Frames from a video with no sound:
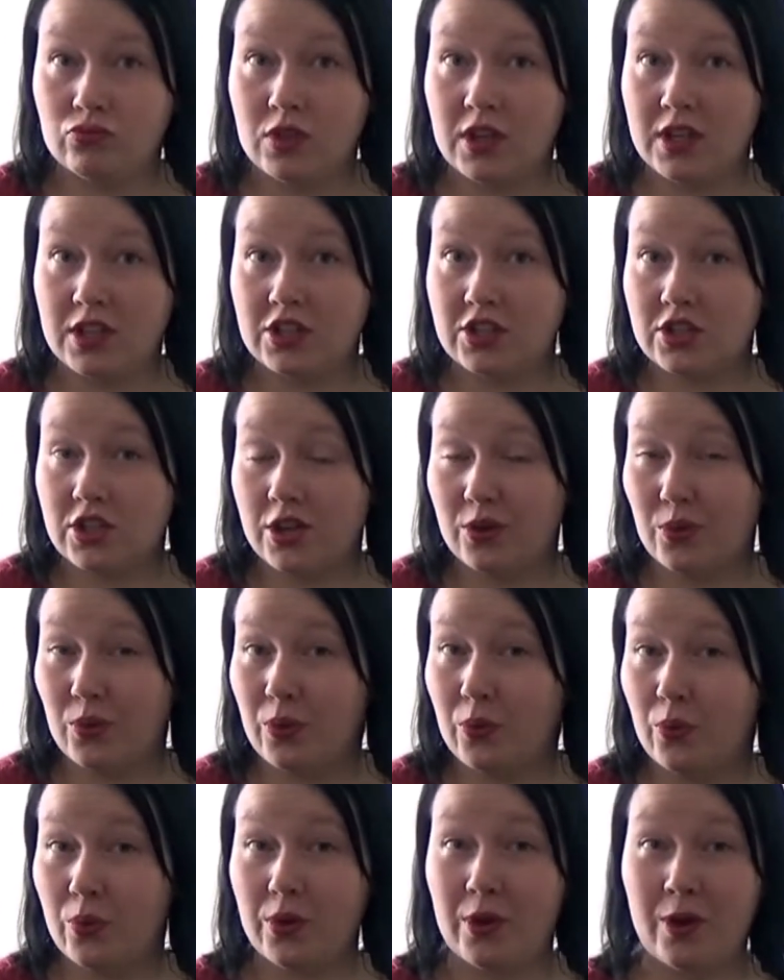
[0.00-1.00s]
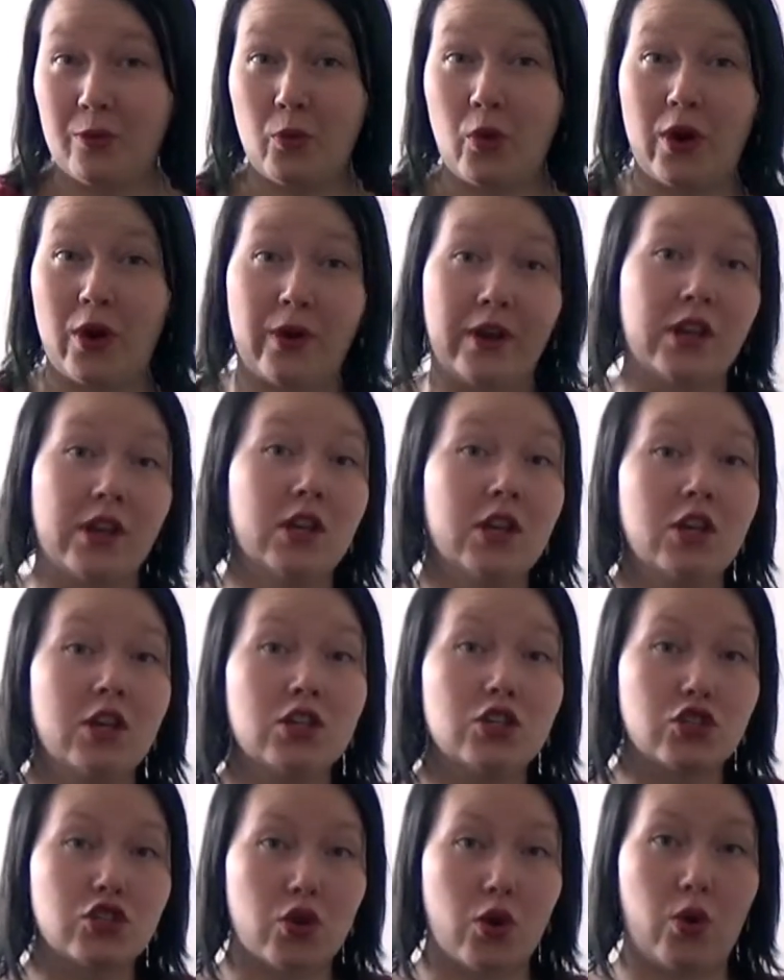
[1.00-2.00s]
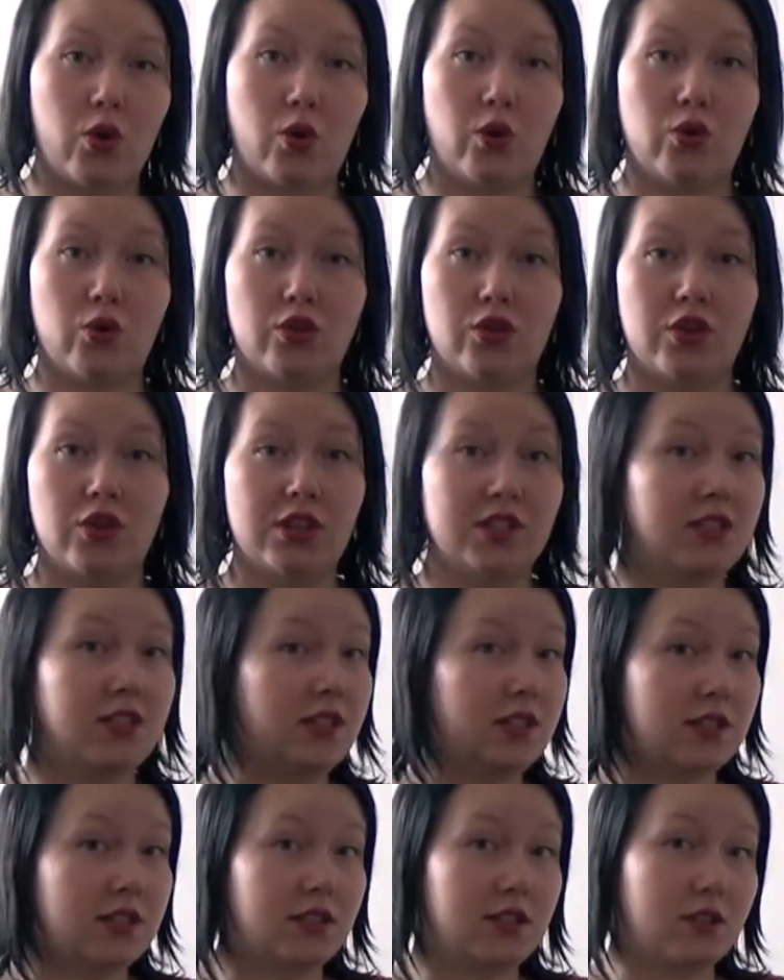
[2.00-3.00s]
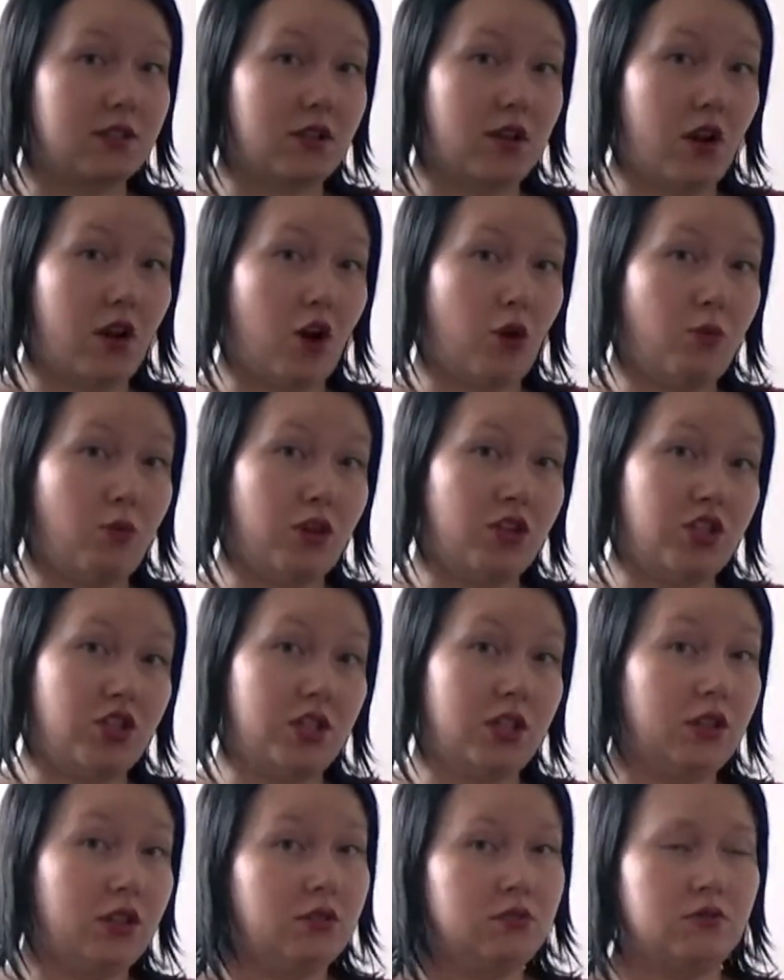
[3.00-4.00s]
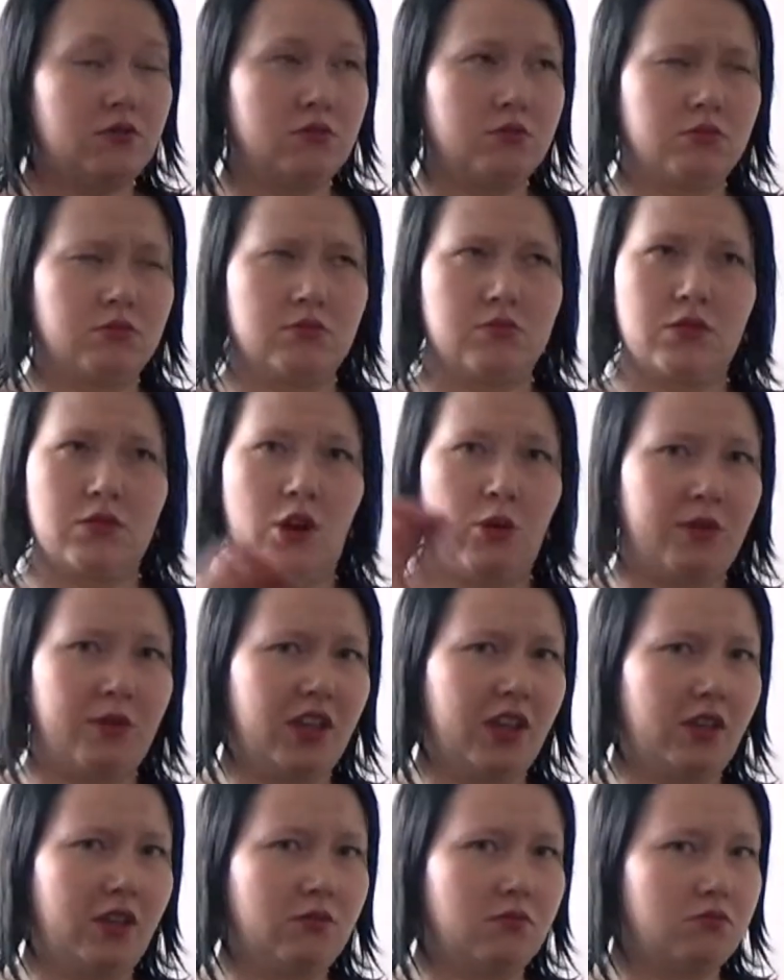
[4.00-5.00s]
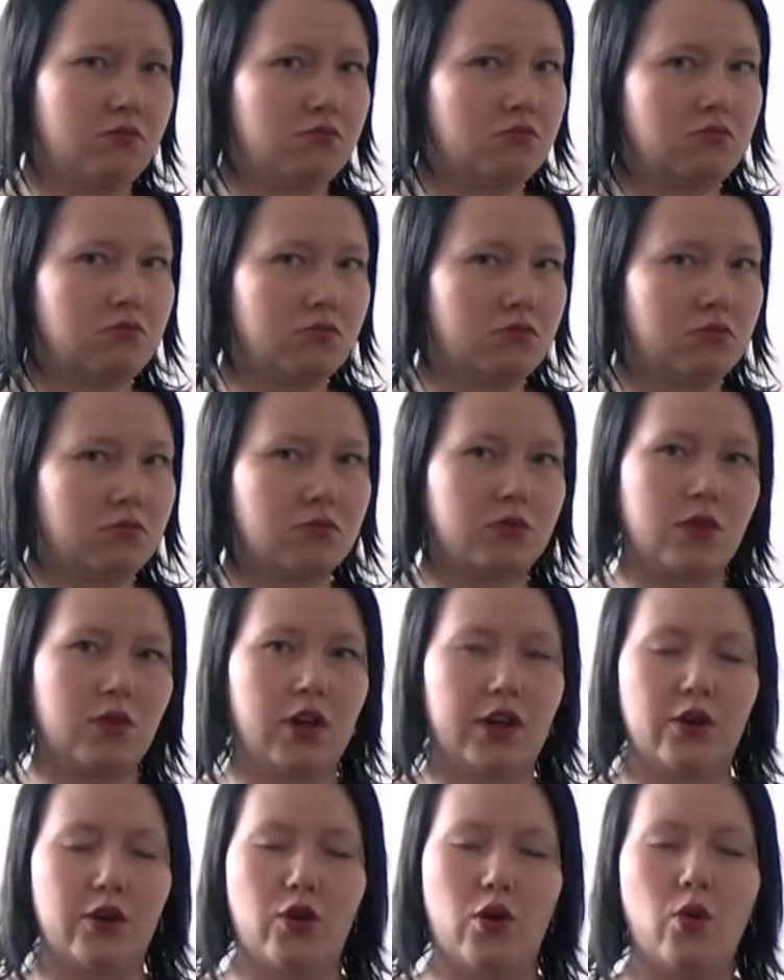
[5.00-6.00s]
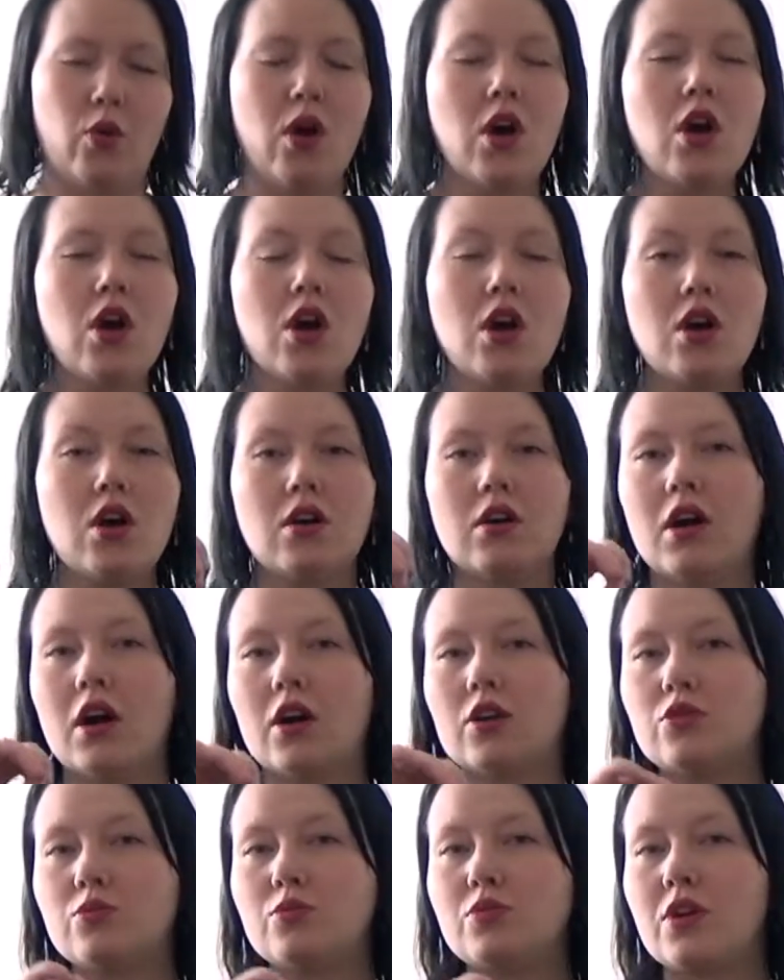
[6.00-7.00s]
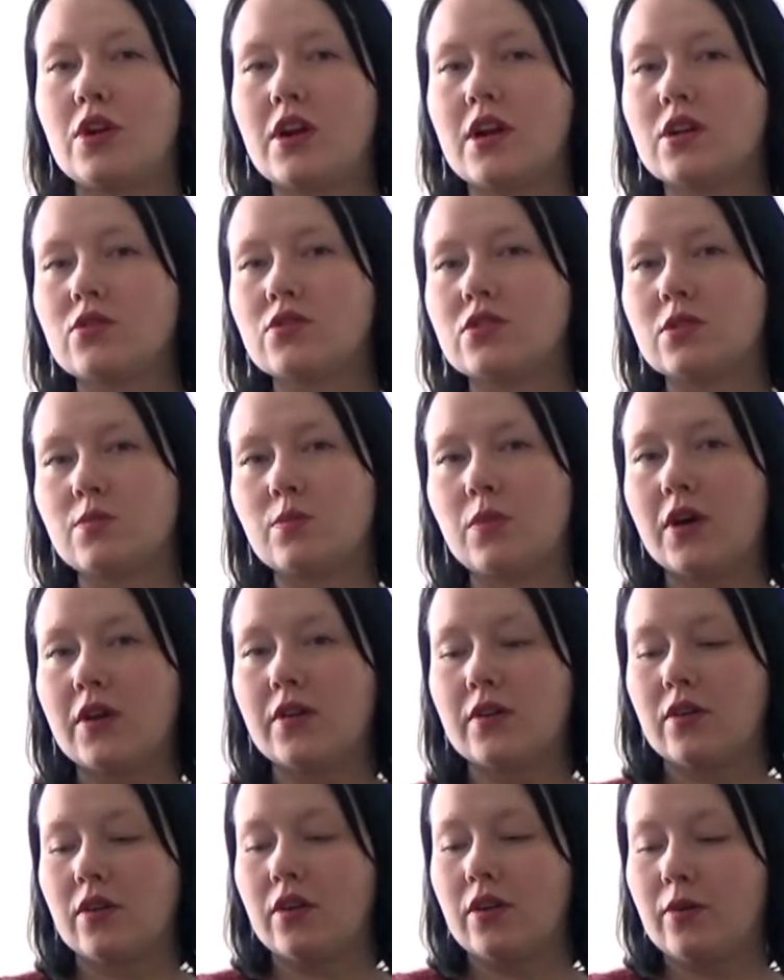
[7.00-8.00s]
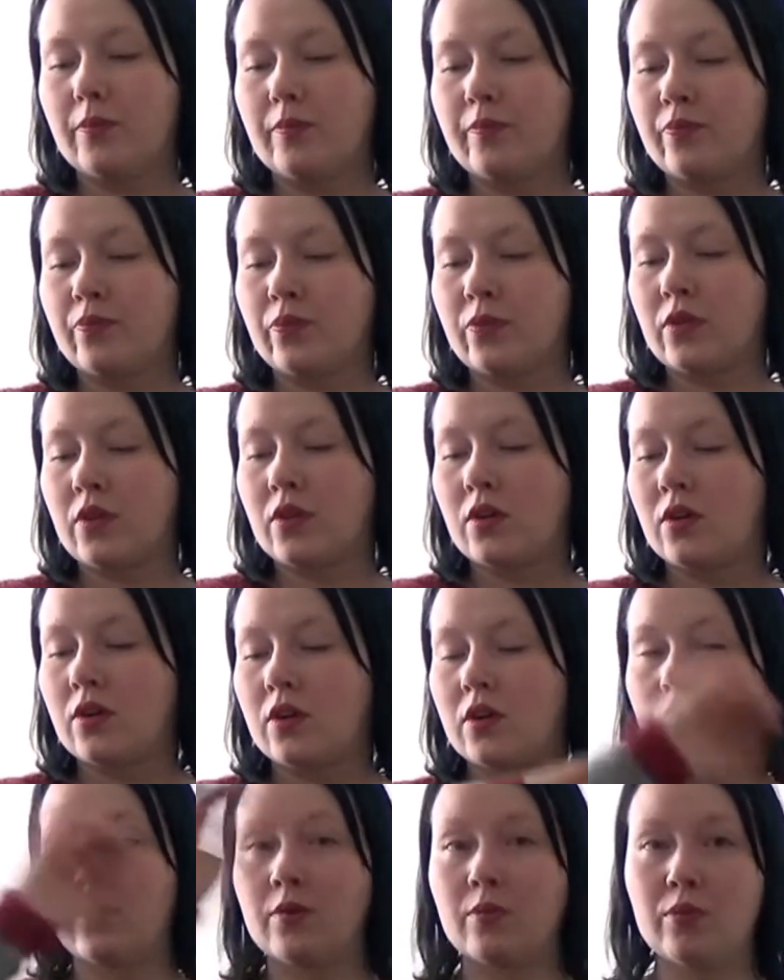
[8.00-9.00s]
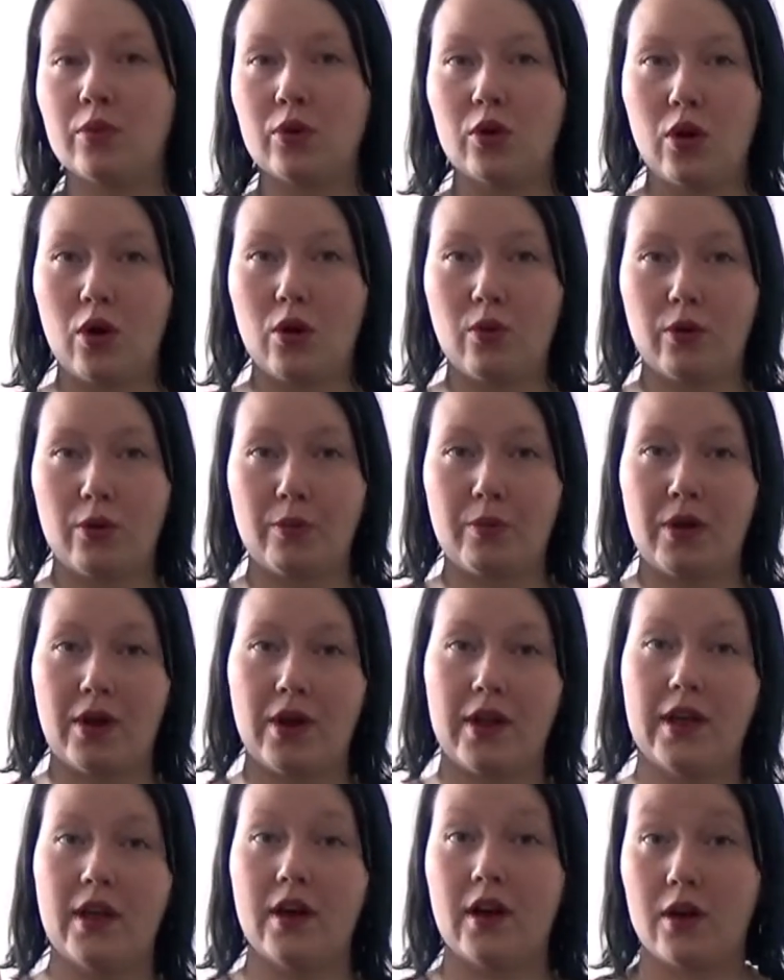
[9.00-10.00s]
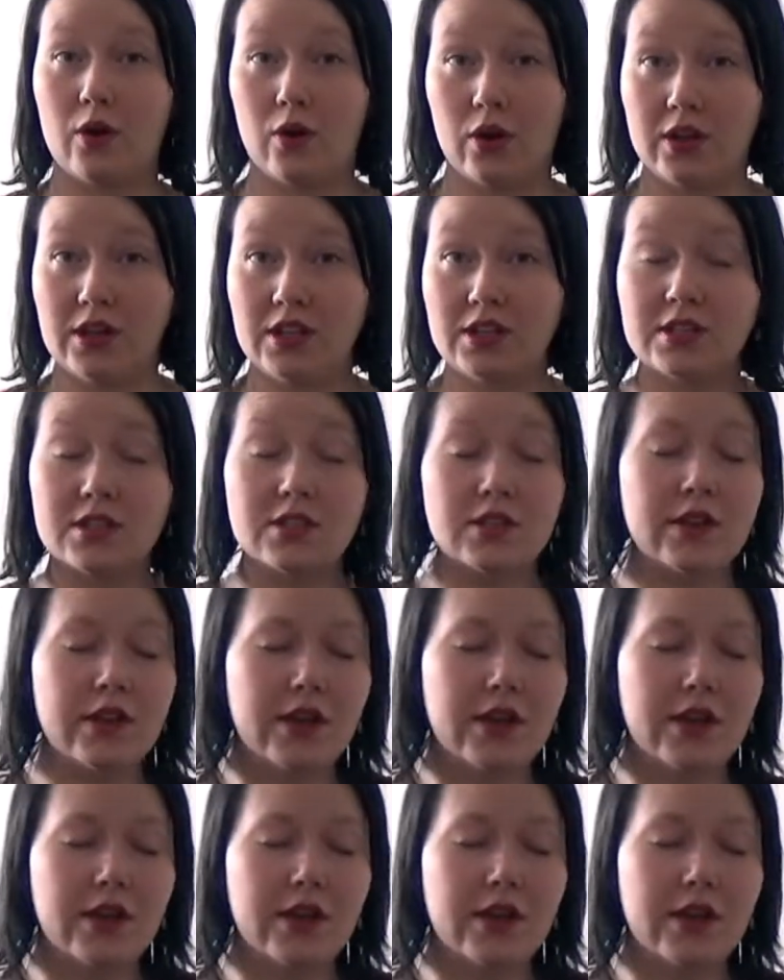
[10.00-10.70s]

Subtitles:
let's start with what I'm wearing. So this is Almangia, I don't know how to pronounce it, but pull over by Arohanits,